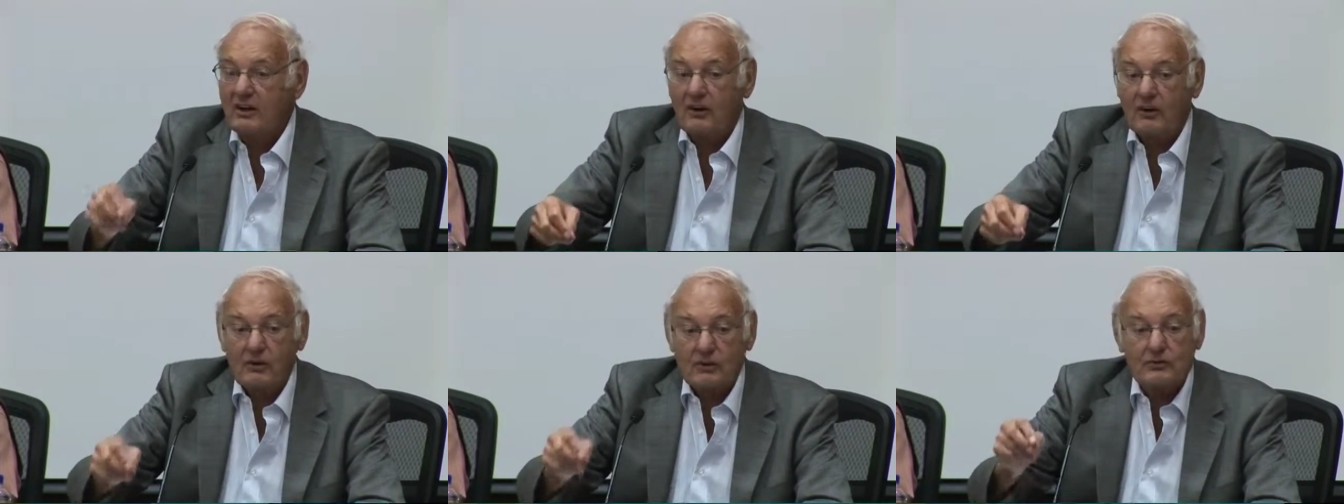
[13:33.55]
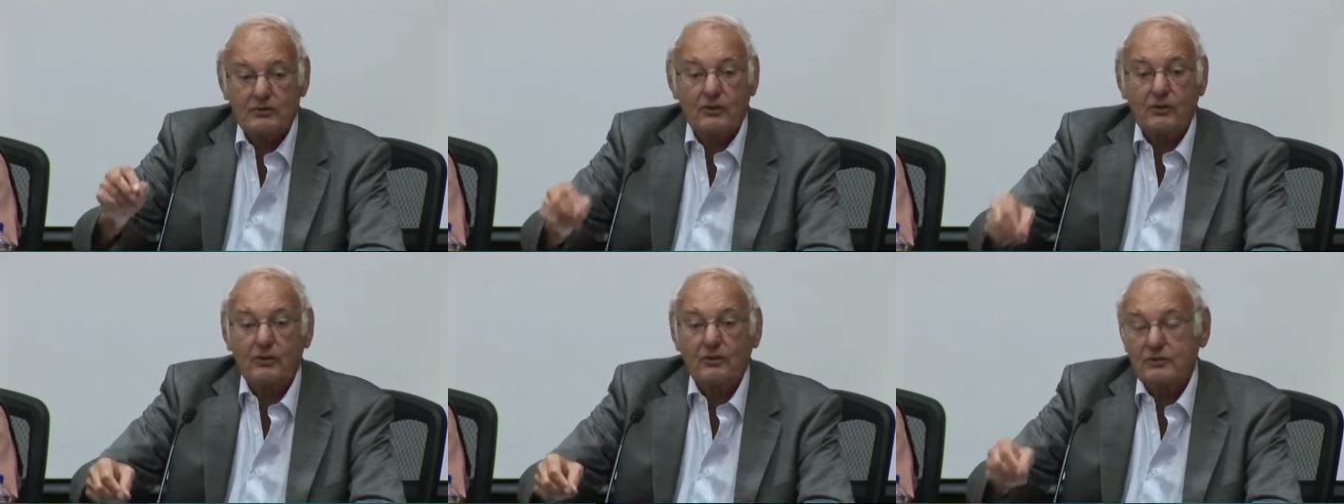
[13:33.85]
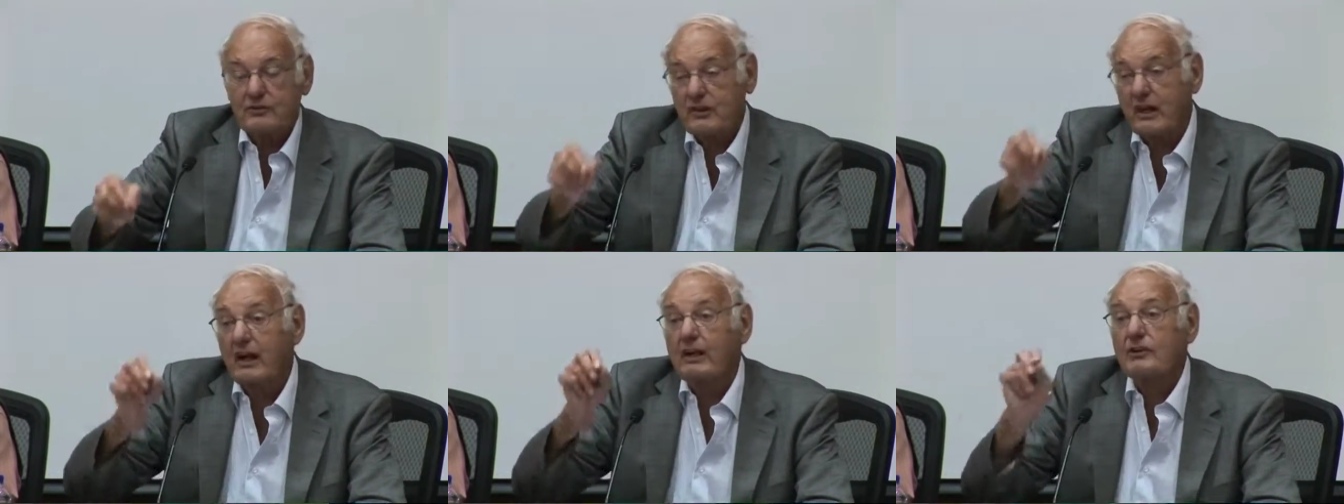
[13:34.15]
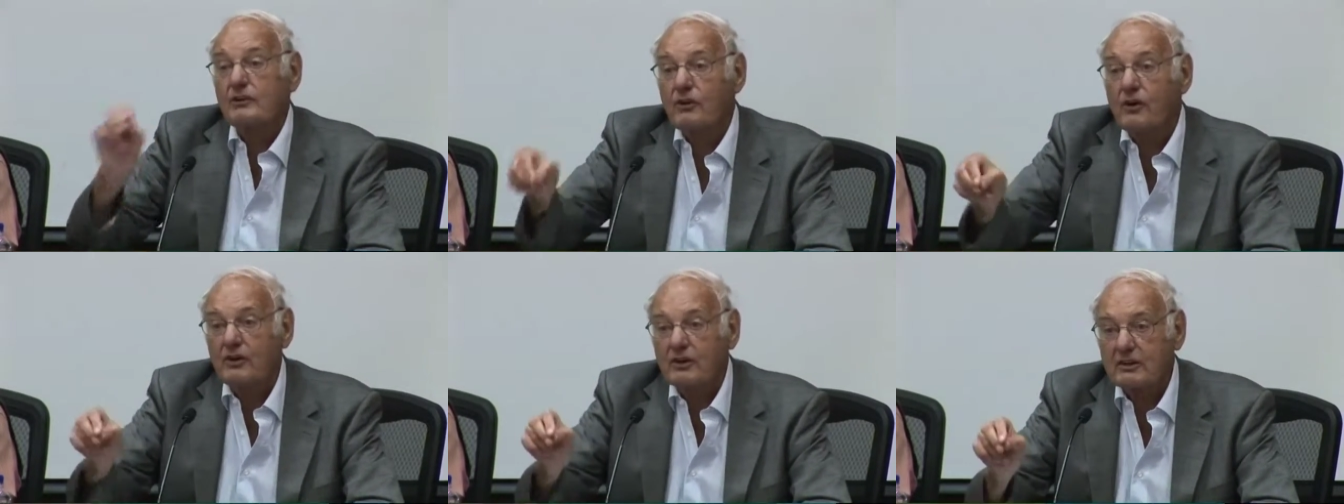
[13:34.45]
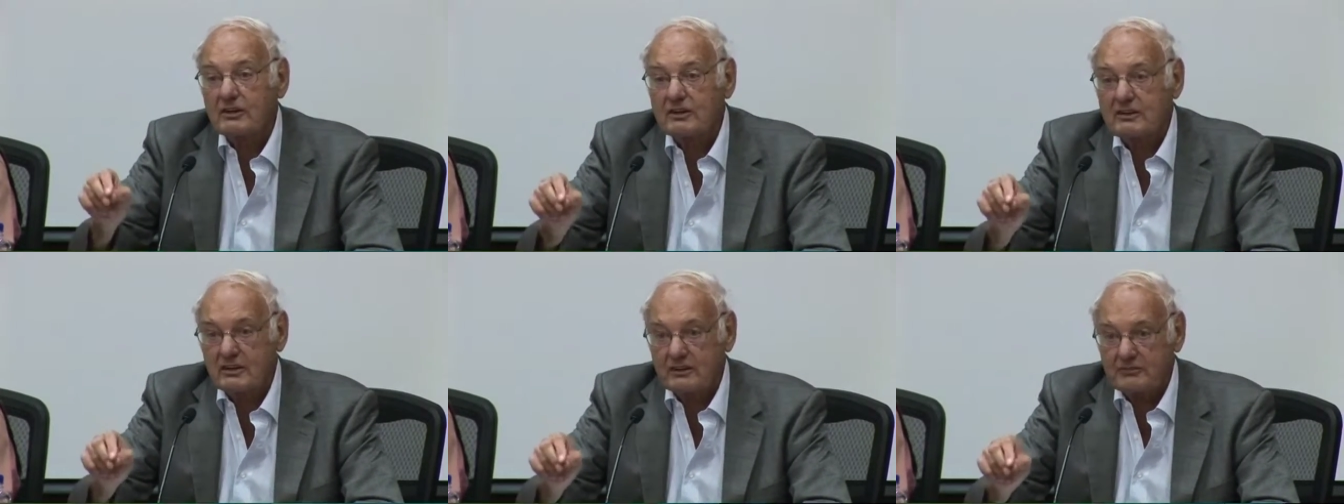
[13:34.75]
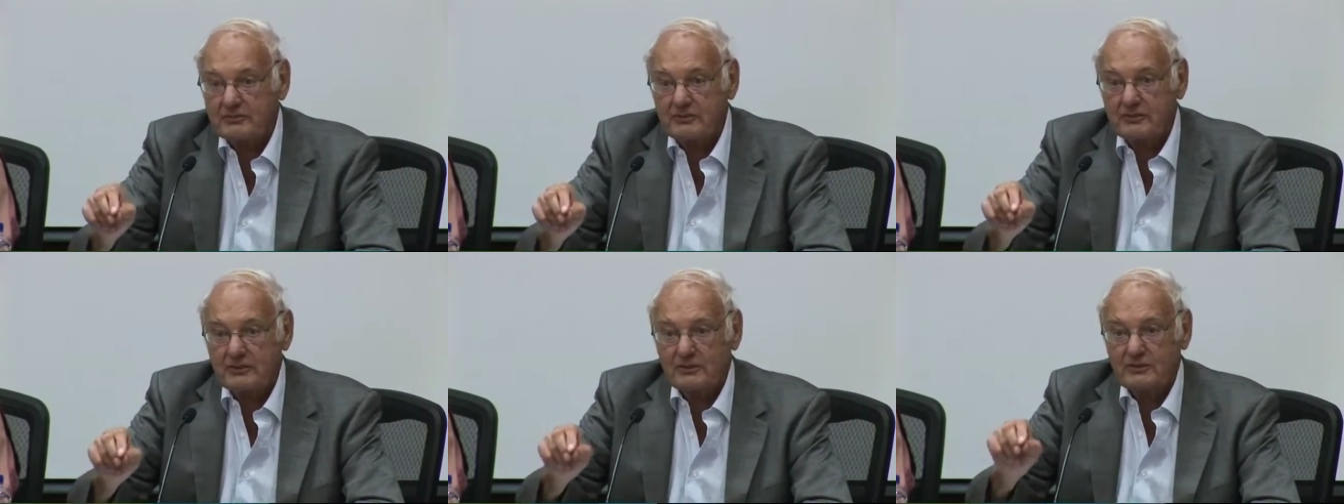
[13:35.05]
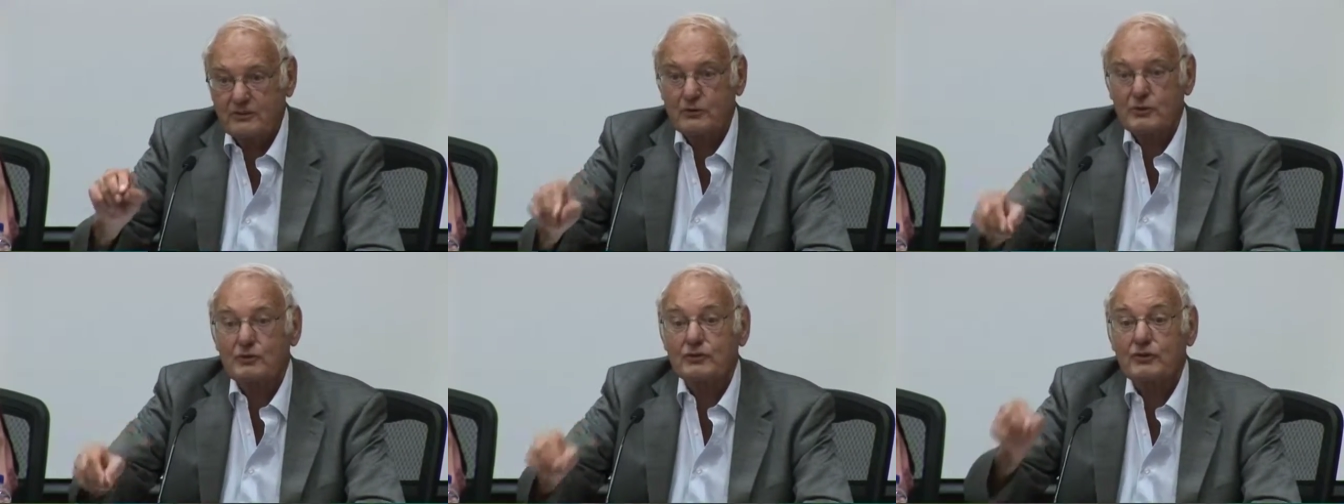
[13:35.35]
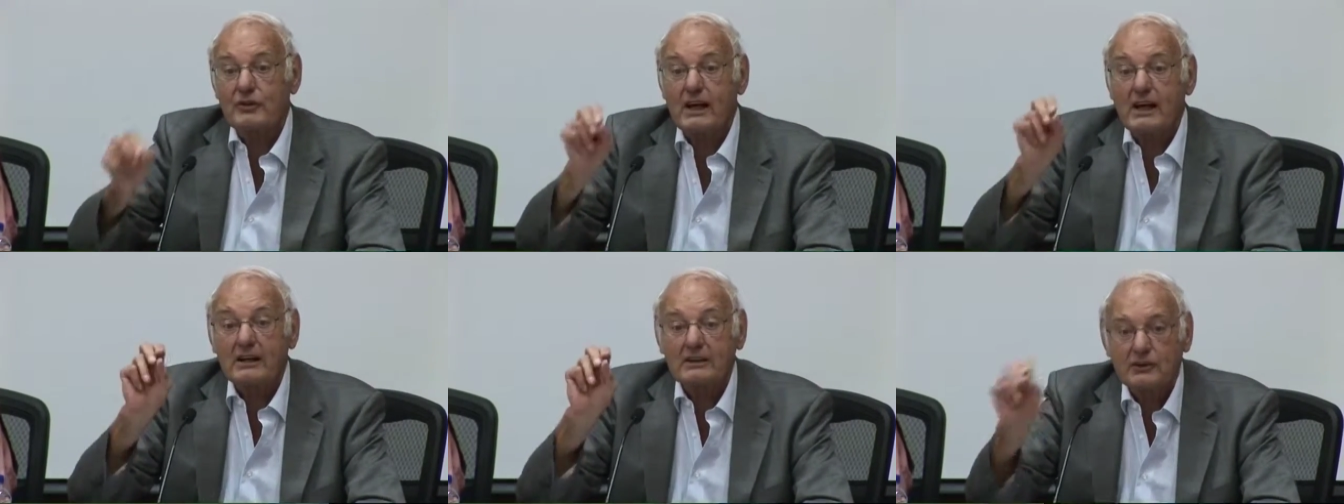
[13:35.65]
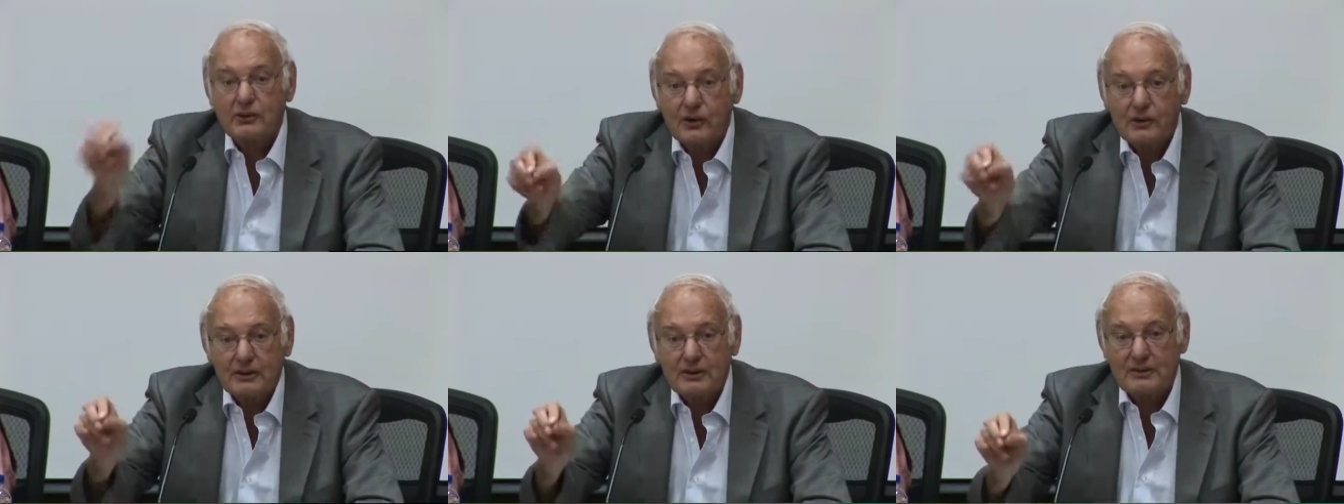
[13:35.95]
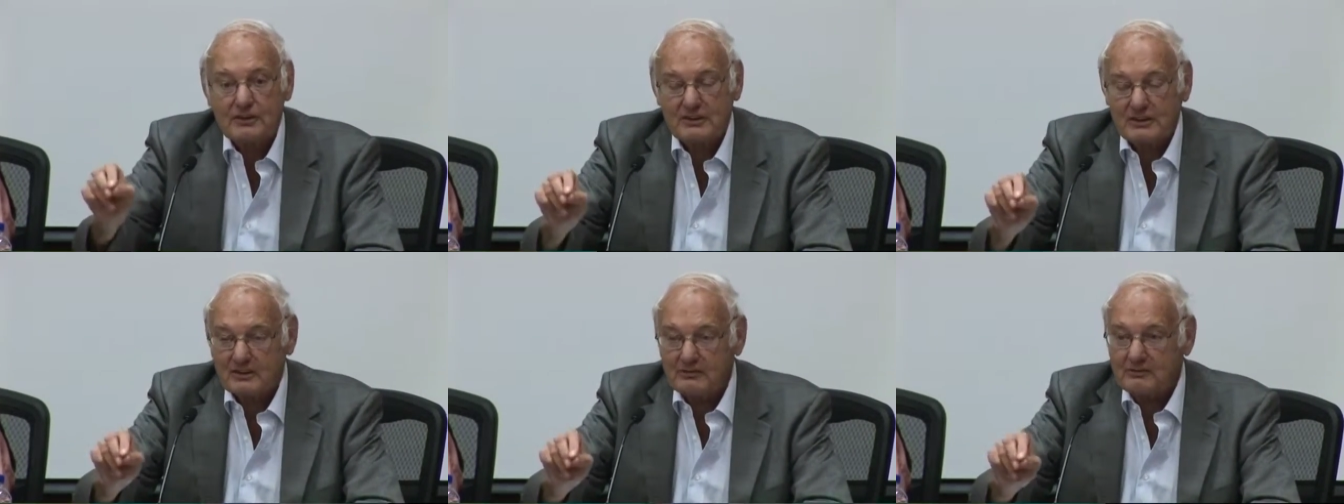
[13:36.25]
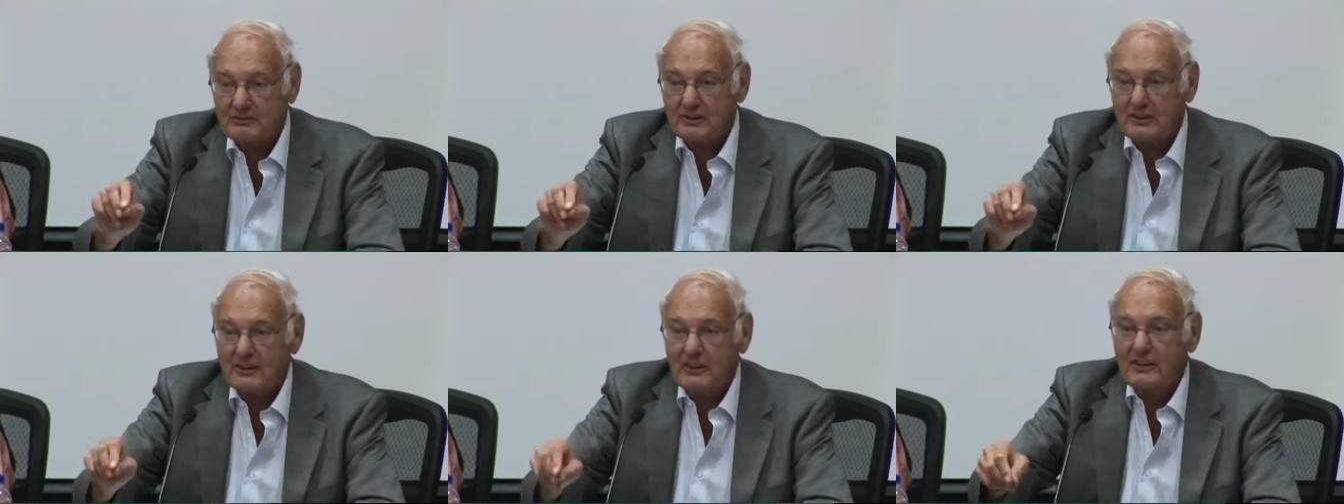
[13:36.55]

also the alternative to the alternative,